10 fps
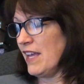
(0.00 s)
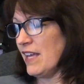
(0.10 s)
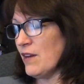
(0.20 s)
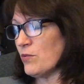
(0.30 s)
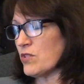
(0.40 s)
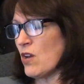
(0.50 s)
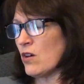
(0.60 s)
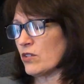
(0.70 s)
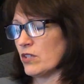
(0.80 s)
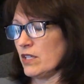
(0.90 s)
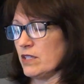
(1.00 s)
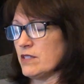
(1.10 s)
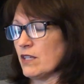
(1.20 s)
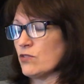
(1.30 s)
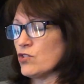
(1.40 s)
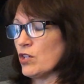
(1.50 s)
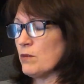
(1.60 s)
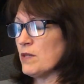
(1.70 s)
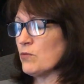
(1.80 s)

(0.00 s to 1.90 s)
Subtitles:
It was all good until Jeremy